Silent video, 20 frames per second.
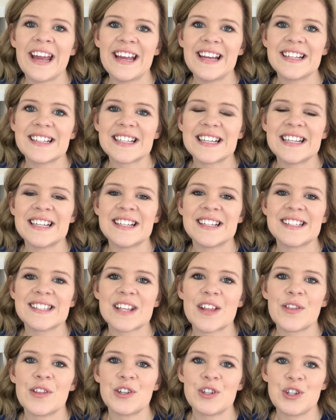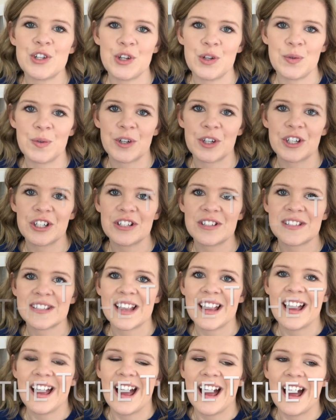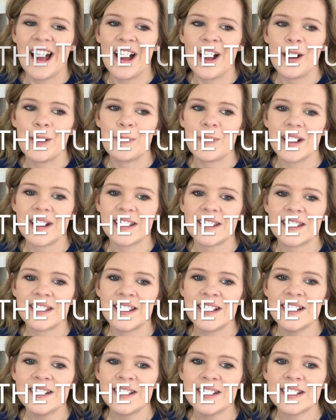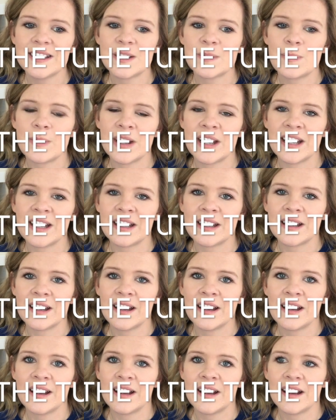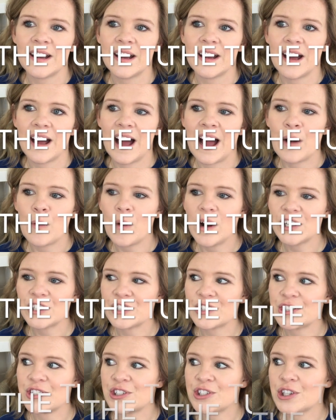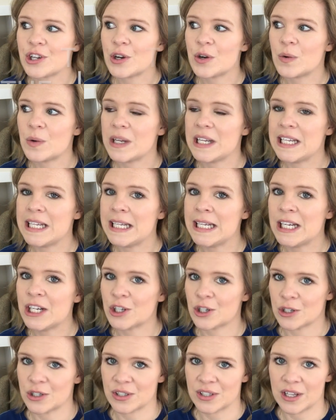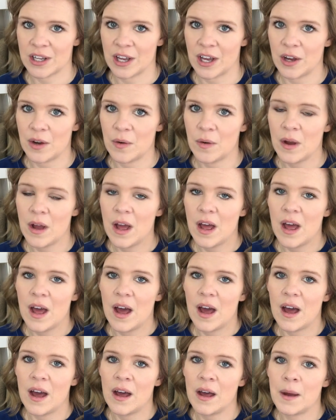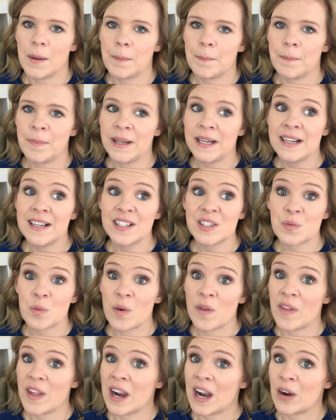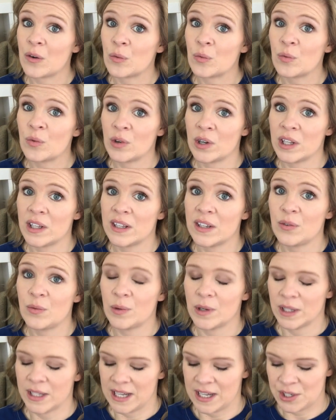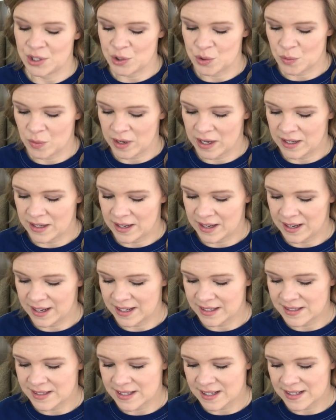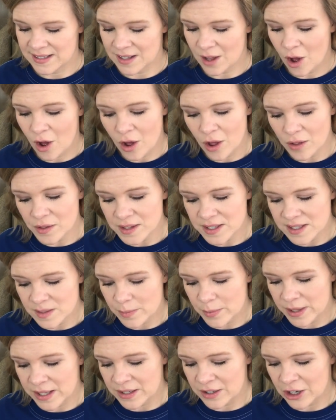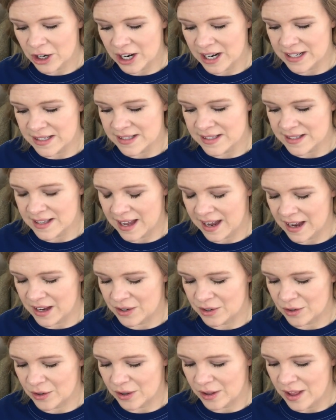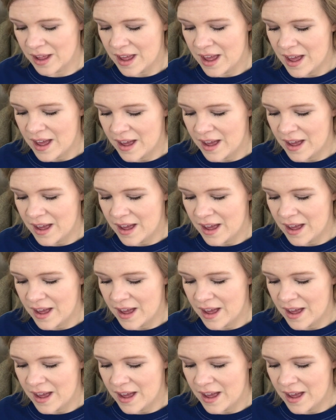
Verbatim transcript: eight is The Tudors. Um, this has been, I watched this show years ago, um, but it is one that I really, really enjoyed. It says, all the splendor and scandal